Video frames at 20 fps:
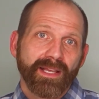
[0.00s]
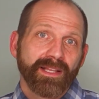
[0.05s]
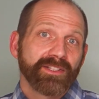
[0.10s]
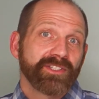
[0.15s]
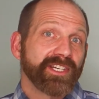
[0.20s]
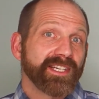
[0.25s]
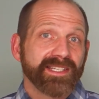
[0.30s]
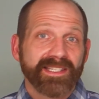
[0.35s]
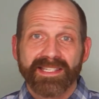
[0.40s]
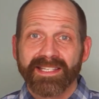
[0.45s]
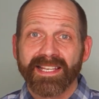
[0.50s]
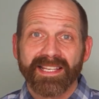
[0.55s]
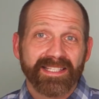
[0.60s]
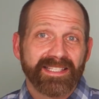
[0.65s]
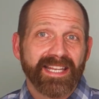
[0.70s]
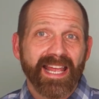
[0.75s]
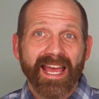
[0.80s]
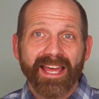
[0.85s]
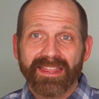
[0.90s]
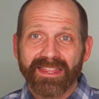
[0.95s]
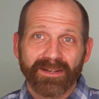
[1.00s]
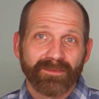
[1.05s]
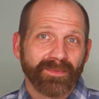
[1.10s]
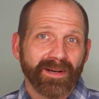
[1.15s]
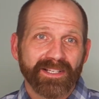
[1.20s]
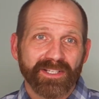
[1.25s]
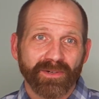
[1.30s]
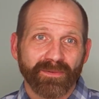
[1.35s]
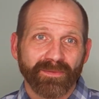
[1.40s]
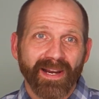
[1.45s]
Jesus' death and
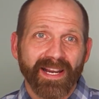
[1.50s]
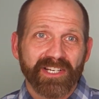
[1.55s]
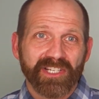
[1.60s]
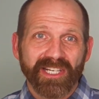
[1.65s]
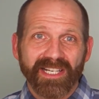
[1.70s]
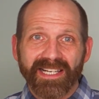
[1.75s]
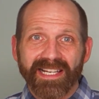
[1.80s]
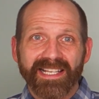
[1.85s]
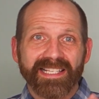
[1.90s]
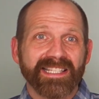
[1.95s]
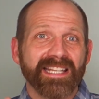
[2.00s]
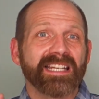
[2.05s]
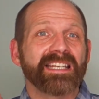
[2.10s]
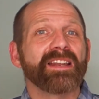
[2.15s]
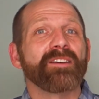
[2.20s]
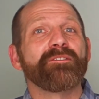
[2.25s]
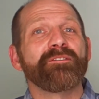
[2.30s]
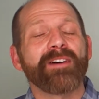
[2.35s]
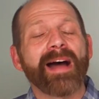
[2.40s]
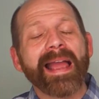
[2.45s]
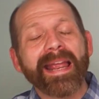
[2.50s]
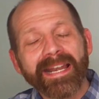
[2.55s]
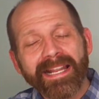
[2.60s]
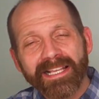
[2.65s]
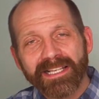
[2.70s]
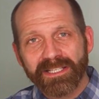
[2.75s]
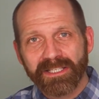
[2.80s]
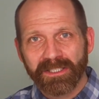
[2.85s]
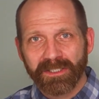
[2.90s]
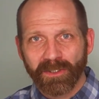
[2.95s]
resurrection is the
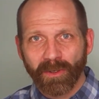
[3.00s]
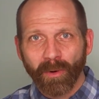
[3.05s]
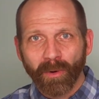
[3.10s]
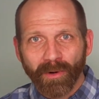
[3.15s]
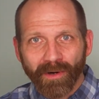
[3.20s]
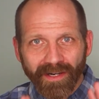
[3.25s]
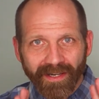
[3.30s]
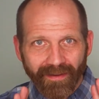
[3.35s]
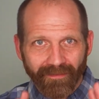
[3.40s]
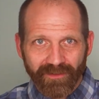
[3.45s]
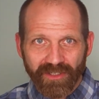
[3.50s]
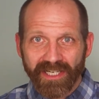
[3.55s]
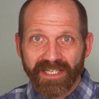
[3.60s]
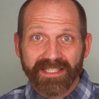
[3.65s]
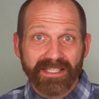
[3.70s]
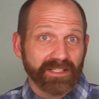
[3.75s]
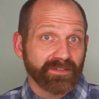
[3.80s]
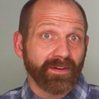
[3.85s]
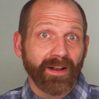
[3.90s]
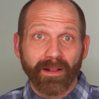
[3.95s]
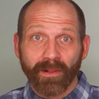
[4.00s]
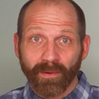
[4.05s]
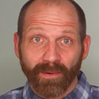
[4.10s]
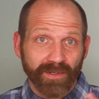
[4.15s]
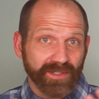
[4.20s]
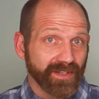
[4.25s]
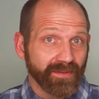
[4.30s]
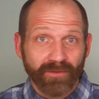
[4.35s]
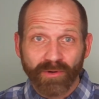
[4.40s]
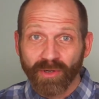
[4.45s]
defining story of Jesus'
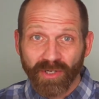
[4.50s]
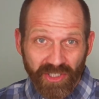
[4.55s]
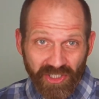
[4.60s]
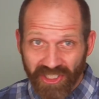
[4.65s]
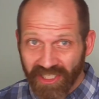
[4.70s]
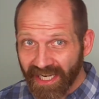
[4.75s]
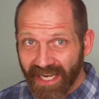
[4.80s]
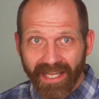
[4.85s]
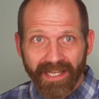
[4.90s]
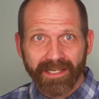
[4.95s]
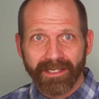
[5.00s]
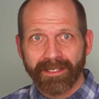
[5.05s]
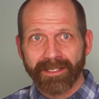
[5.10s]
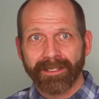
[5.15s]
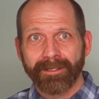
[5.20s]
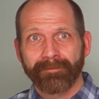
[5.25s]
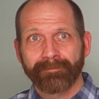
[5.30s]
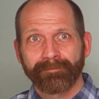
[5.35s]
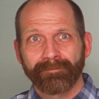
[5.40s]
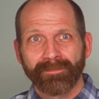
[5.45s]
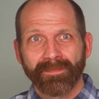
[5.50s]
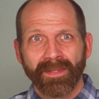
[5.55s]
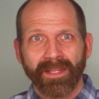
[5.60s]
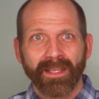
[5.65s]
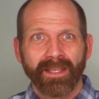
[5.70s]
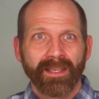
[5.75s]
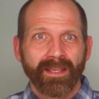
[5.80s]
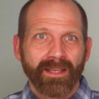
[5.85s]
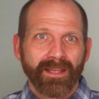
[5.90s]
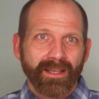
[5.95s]
followers, of Christianity.
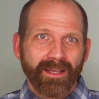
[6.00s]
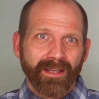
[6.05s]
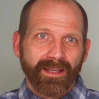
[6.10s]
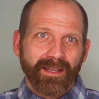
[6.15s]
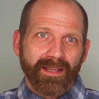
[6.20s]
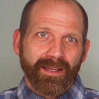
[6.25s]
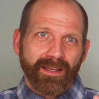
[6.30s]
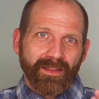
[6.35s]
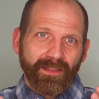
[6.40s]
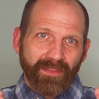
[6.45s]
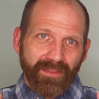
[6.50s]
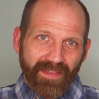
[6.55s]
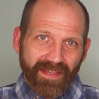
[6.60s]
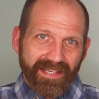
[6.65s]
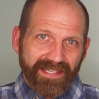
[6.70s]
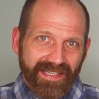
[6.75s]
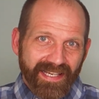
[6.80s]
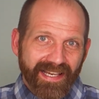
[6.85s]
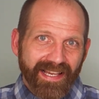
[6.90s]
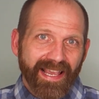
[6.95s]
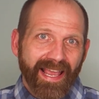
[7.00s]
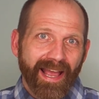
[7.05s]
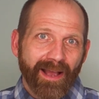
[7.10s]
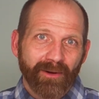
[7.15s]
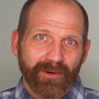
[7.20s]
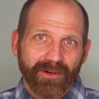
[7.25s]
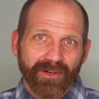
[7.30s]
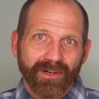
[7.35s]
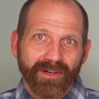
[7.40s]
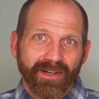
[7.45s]
This
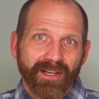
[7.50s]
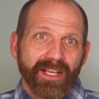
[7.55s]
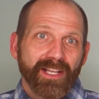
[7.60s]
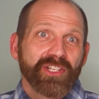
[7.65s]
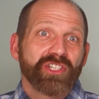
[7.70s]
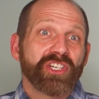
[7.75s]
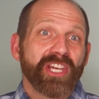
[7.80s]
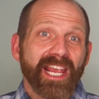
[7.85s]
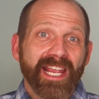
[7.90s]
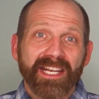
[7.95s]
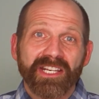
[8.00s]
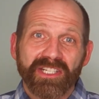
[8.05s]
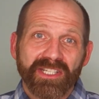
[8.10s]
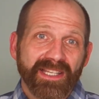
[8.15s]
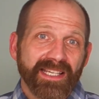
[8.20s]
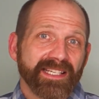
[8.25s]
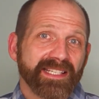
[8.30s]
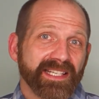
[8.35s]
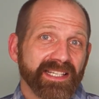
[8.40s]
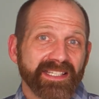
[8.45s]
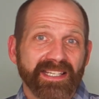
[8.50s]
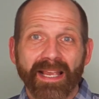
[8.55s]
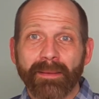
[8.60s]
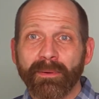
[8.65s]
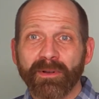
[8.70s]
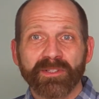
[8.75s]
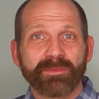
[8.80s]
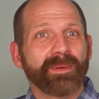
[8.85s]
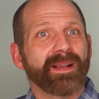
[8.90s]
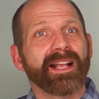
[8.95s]
encounter changed these
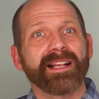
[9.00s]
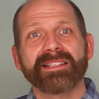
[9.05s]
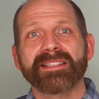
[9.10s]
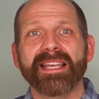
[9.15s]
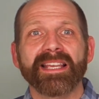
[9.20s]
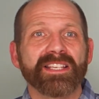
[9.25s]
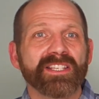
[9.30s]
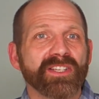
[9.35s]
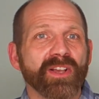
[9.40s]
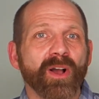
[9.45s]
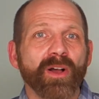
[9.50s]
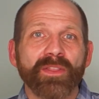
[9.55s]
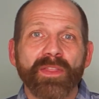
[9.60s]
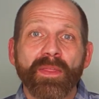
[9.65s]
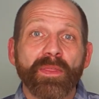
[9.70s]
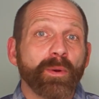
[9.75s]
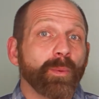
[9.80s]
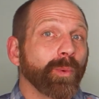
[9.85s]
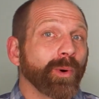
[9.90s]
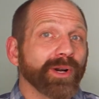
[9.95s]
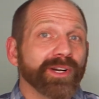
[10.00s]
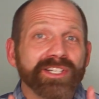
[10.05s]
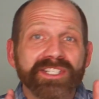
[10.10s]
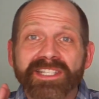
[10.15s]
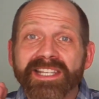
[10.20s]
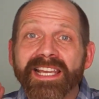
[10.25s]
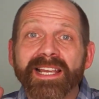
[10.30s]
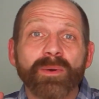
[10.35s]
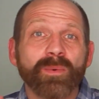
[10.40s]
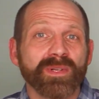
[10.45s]
disciples because they saw that the worst
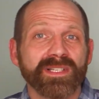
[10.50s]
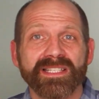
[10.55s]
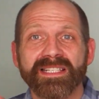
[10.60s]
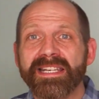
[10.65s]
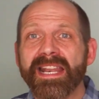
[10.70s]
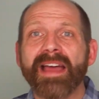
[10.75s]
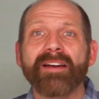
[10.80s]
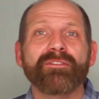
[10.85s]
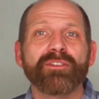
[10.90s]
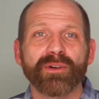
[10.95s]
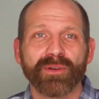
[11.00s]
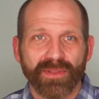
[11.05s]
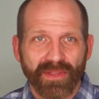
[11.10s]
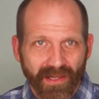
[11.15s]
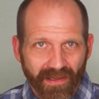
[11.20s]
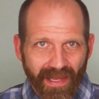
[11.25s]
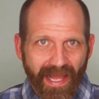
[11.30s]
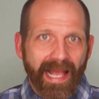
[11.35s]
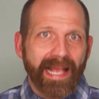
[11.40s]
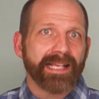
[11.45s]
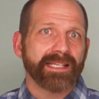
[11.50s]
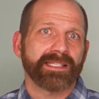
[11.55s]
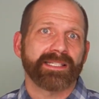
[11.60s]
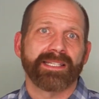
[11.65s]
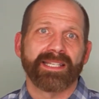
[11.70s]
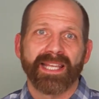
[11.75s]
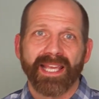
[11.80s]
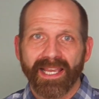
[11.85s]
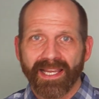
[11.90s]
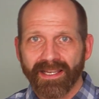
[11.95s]
thing was never the last
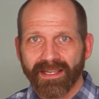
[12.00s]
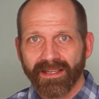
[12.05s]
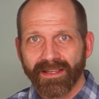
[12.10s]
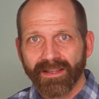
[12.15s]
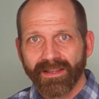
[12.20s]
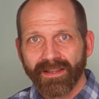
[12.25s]
thing.